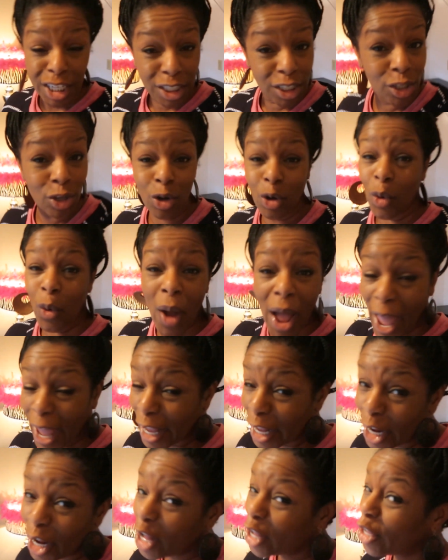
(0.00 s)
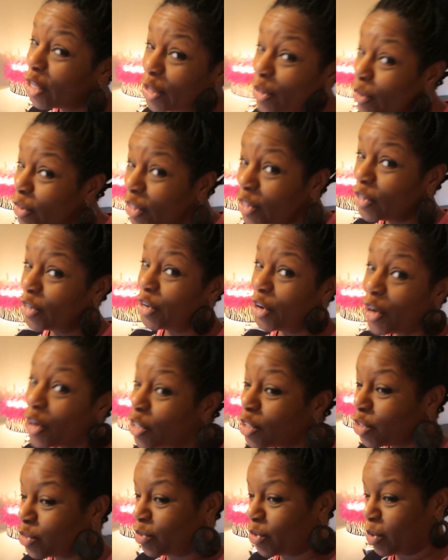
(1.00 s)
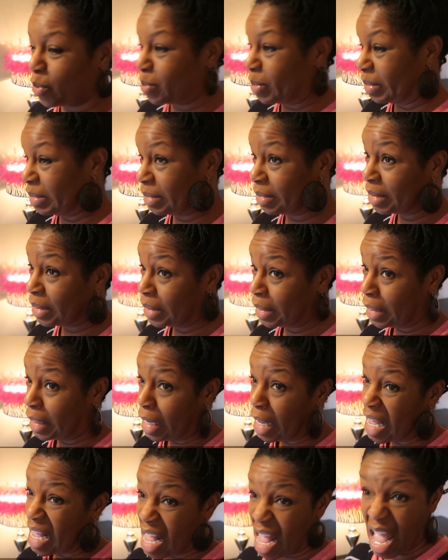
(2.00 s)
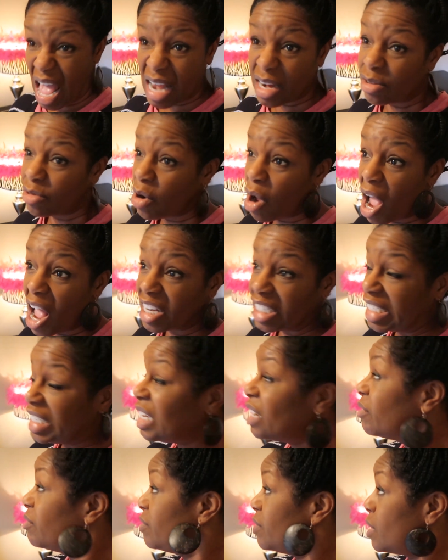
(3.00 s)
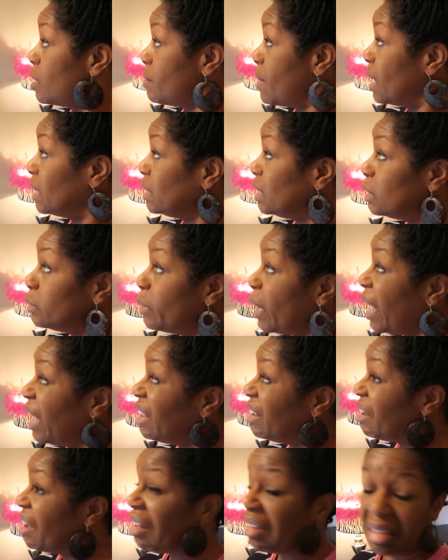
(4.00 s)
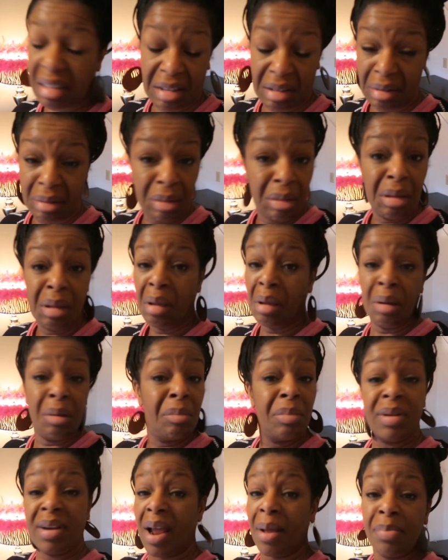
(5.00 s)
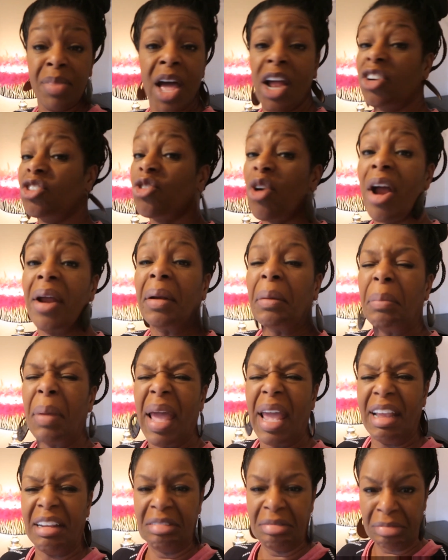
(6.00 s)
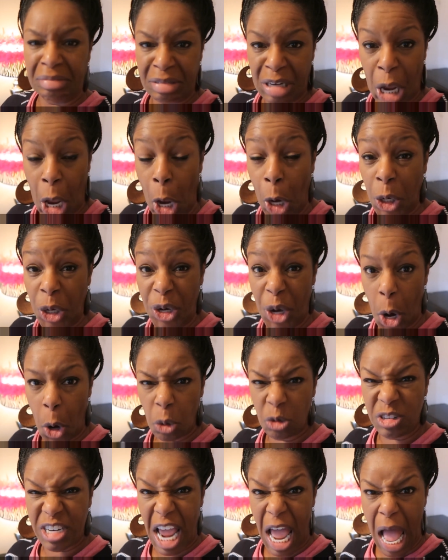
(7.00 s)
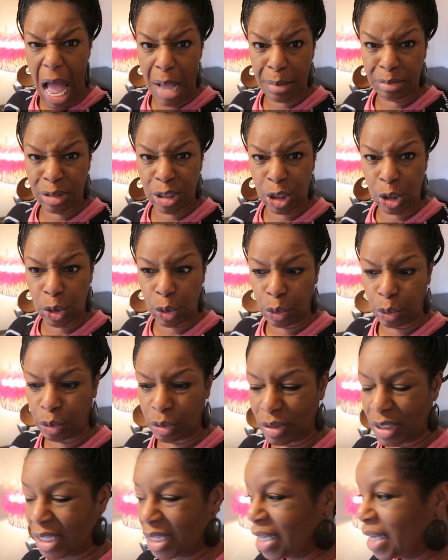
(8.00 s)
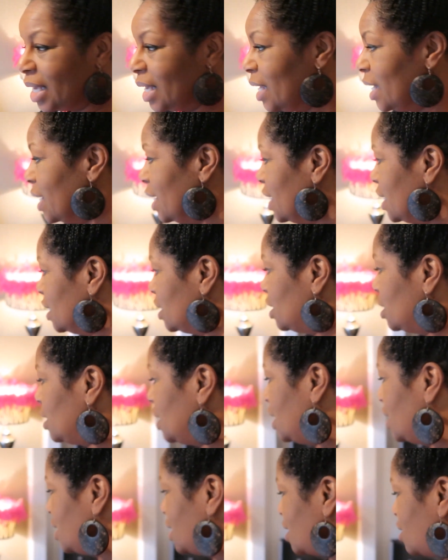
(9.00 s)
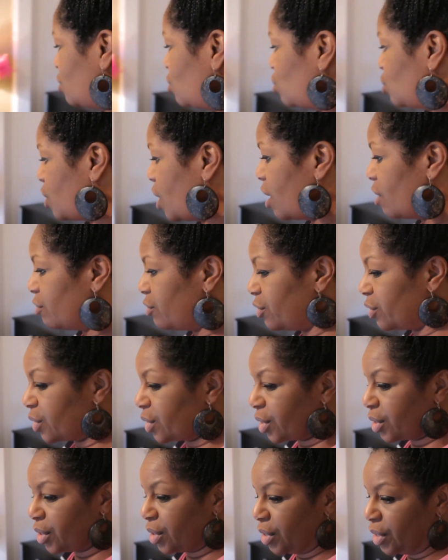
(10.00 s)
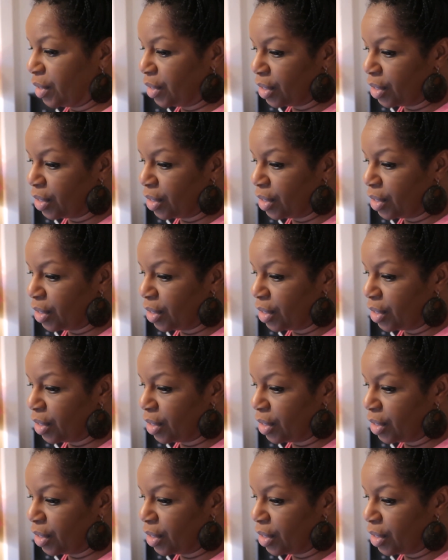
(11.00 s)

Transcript: into quite a cute little girl's room. I don't know how she gonna feel about this paint color, but I'm not trying to paint no time soon. She needs a little comforter.